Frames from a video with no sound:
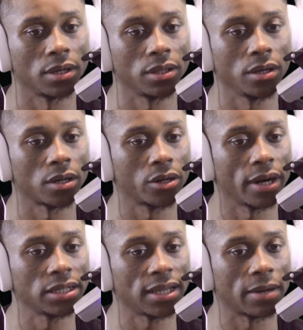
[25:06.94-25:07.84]
the
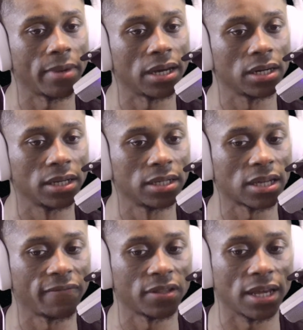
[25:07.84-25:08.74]
crazy thing about it is,
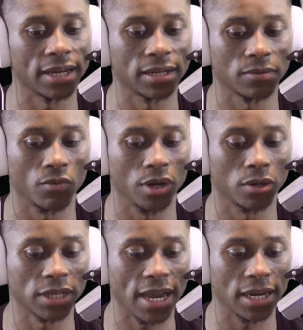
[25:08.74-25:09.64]
I feel like what
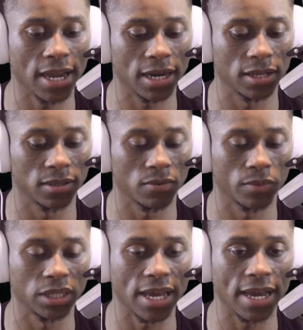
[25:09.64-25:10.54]
goes hand in hand
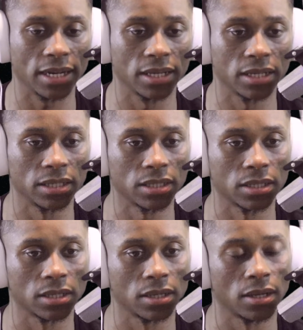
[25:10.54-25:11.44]
with that is
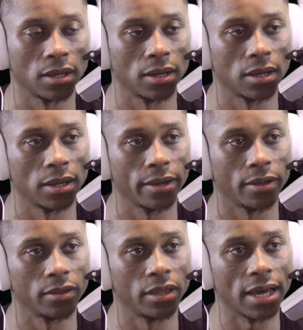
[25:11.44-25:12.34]

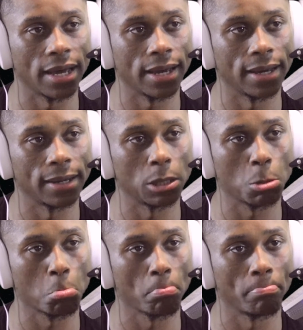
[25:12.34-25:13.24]
that
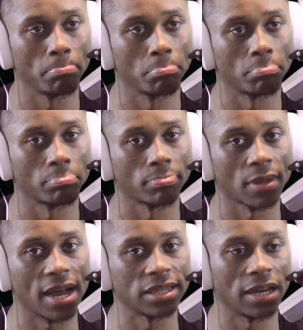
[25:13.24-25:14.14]

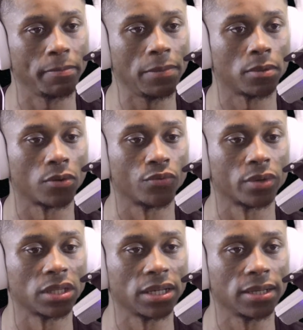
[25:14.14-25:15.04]
I think people are
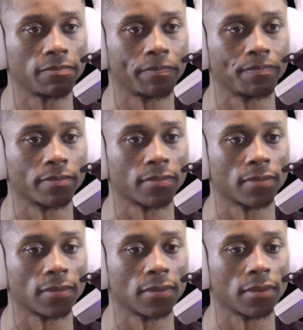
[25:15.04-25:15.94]
really
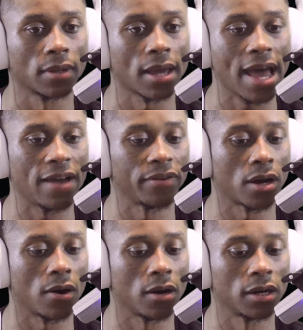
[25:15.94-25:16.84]
having
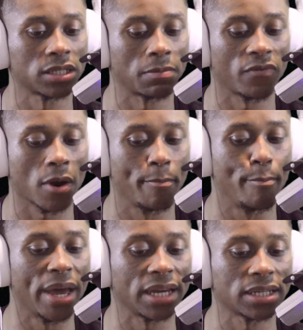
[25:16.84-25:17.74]
some of our
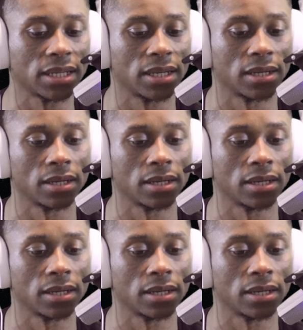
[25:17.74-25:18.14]
best,